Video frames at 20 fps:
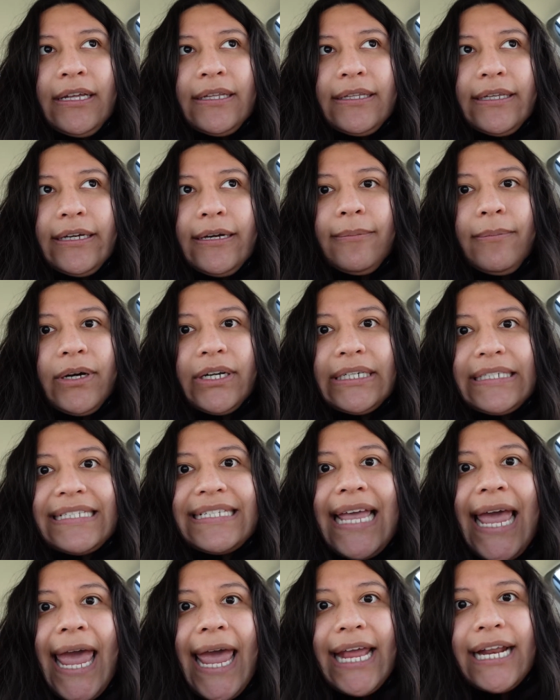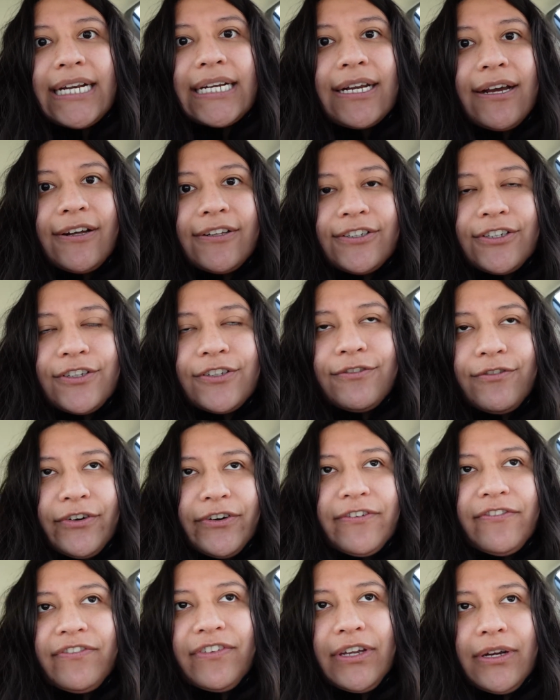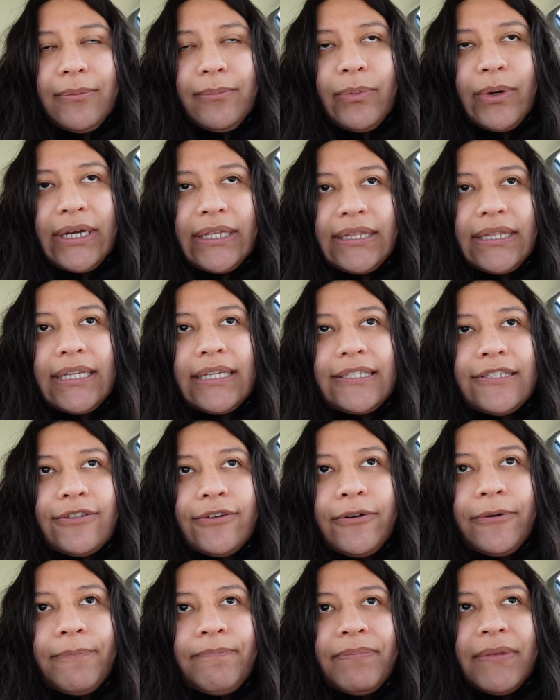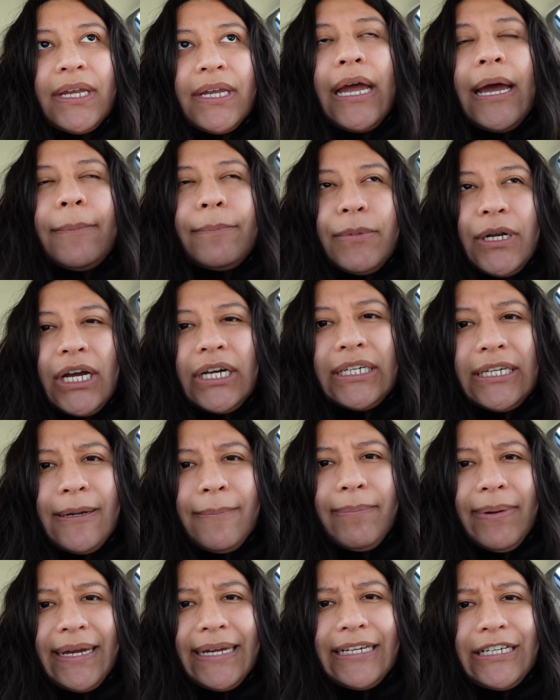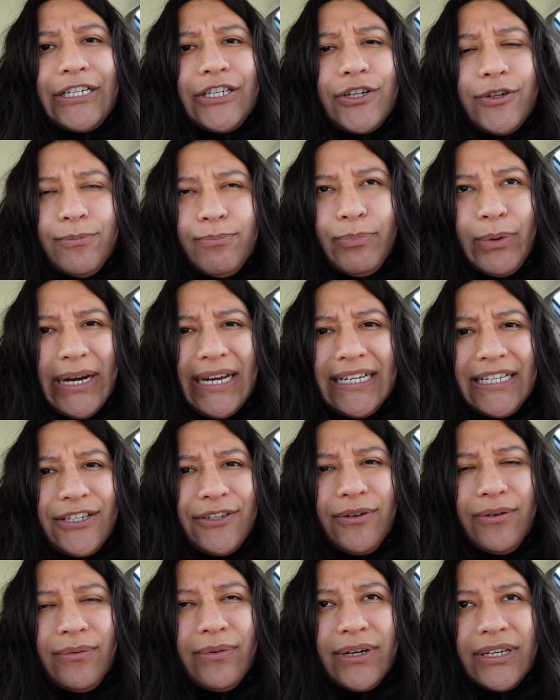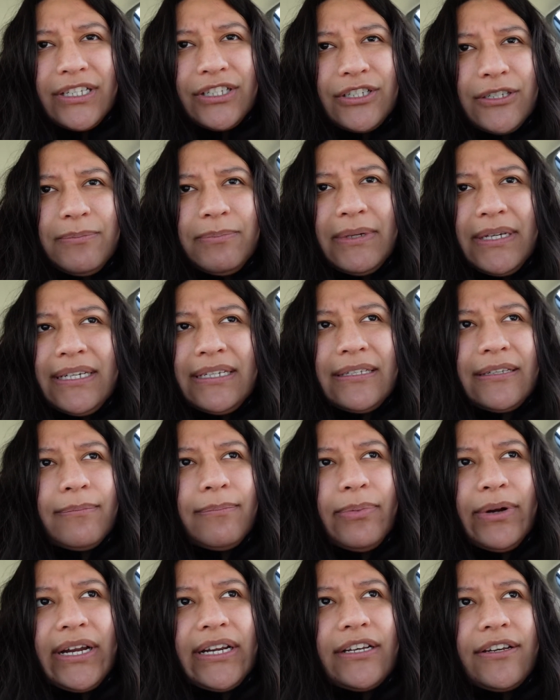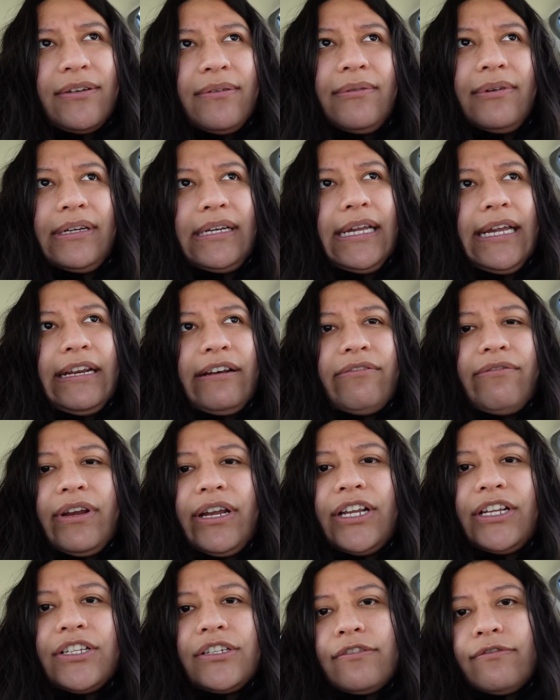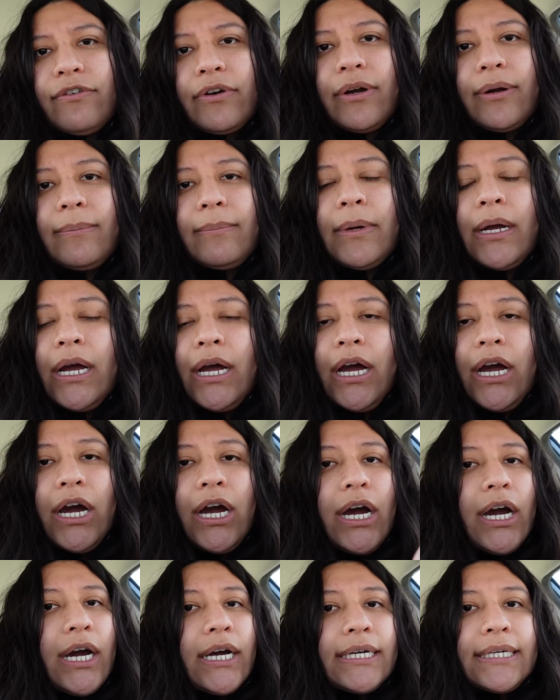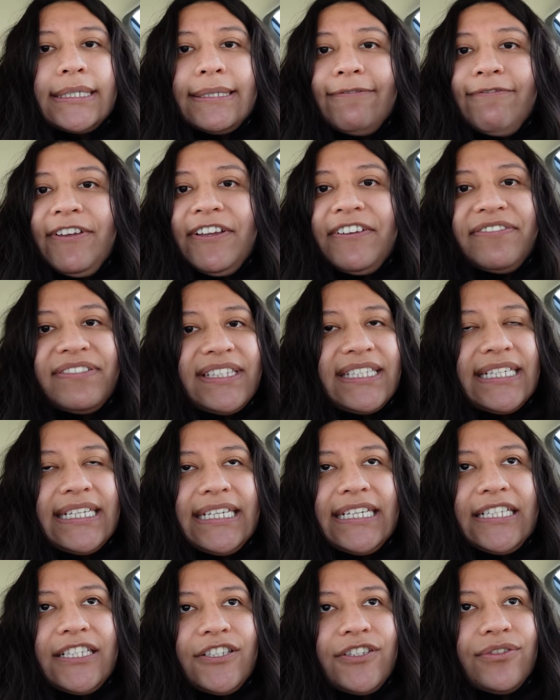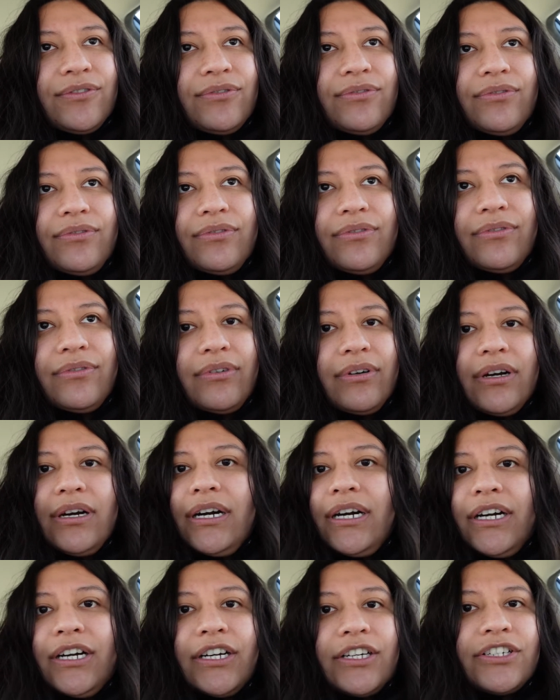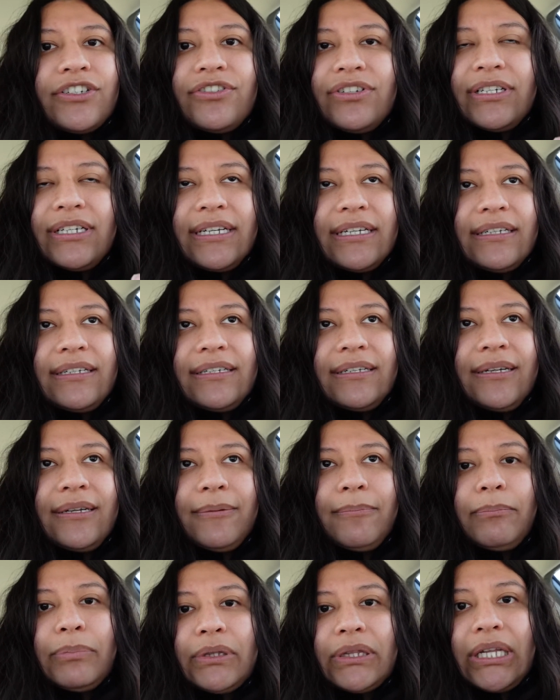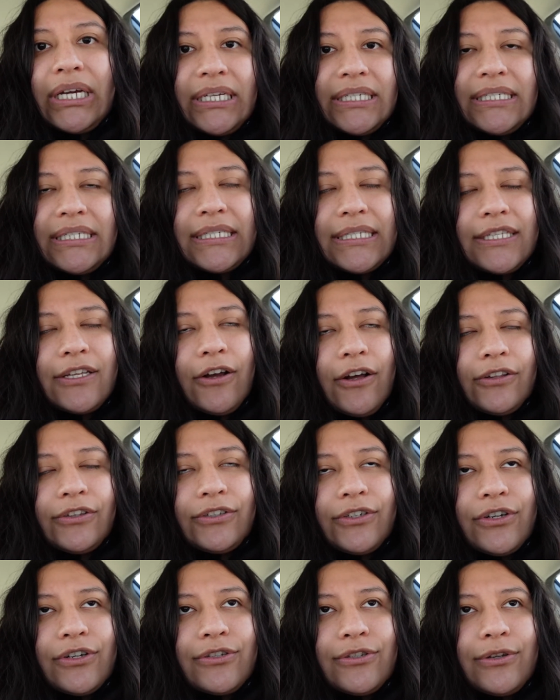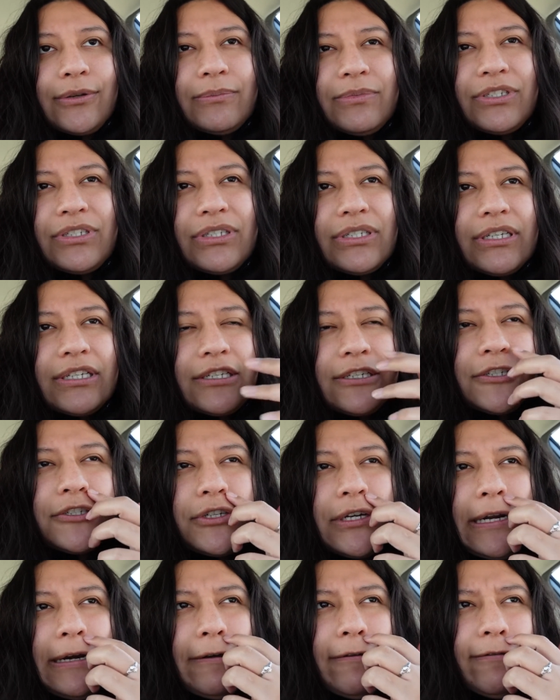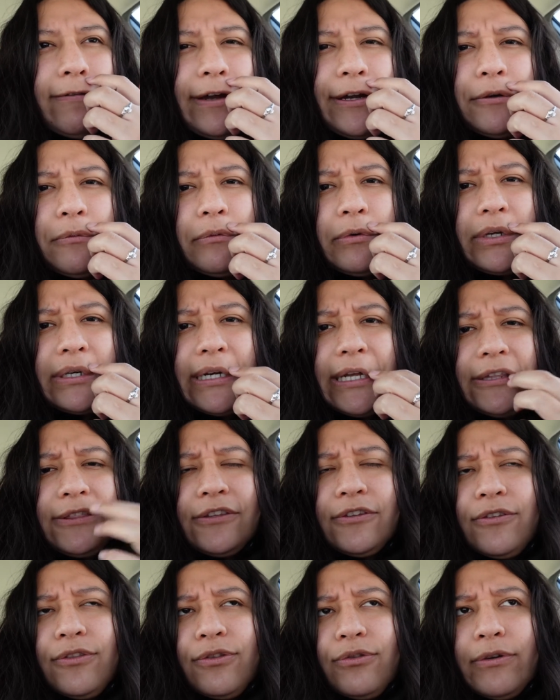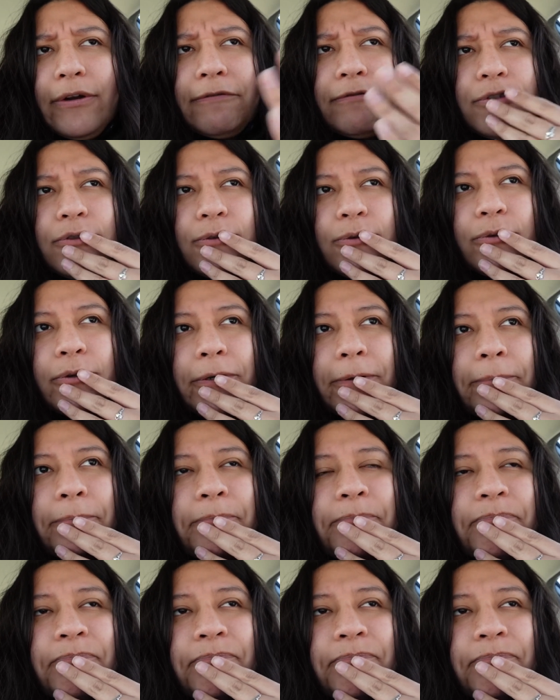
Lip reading: Like, come on, $10 for a Vera Bradley. So I'm not gonna buy a brand new one, just because a brand new one can range from $50 to $100+. So I'm just gonna try to find one at the thrift store.